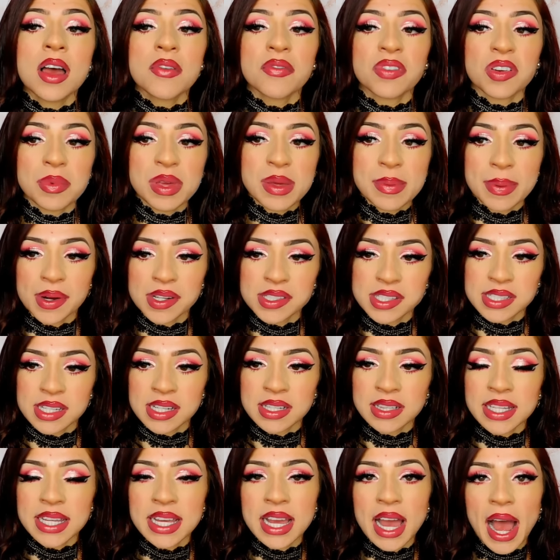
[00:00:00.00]
For me
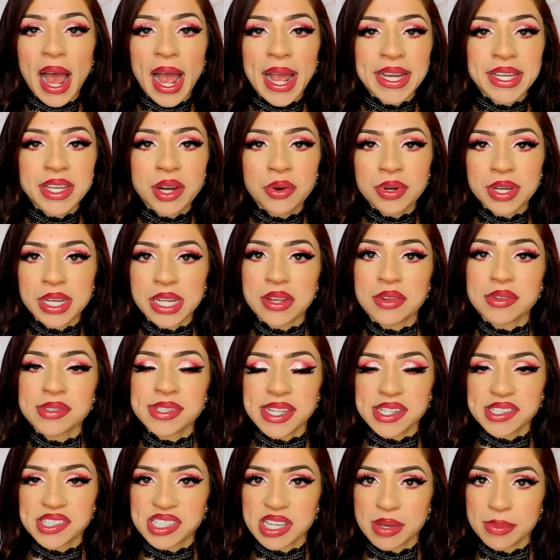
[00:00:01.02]
personally, I don't use
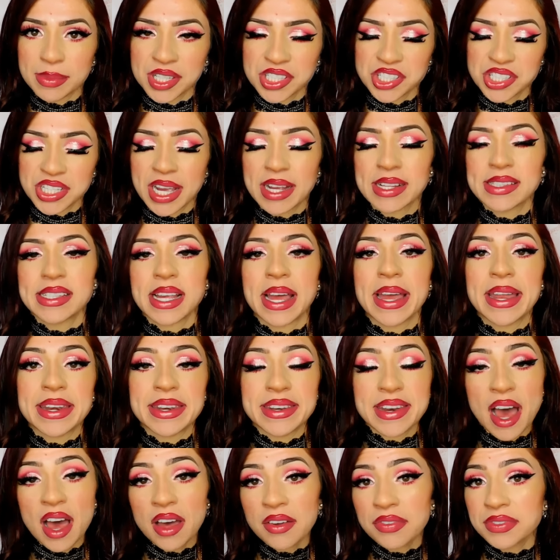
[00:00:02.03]
shimmer shades
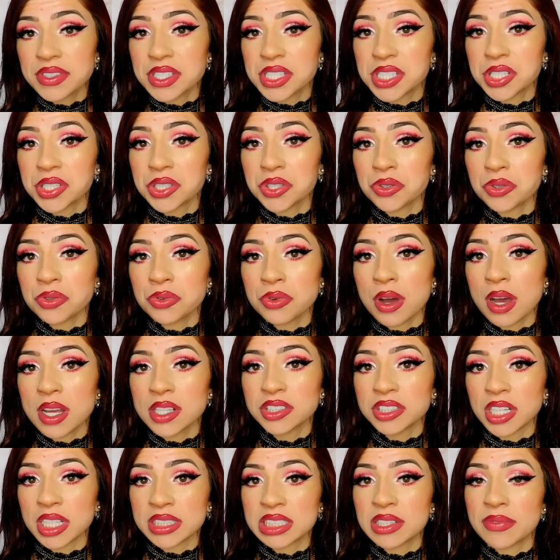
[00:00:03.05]
enough to
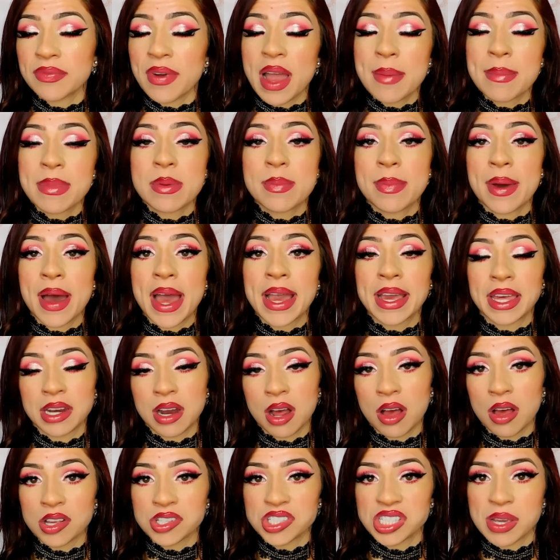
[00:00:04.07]
justify me buying an
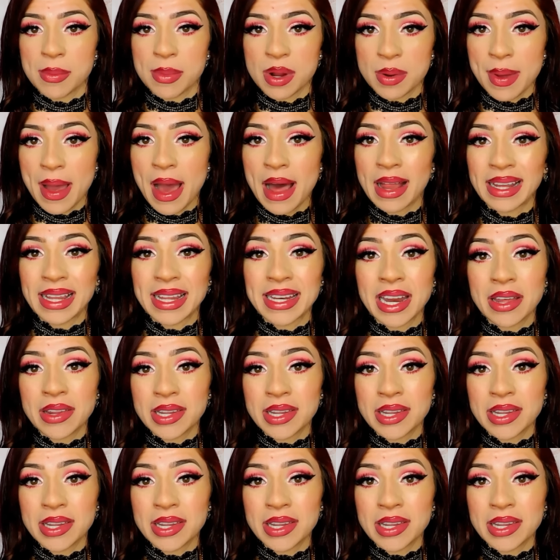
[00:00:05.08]
all shimmer palette.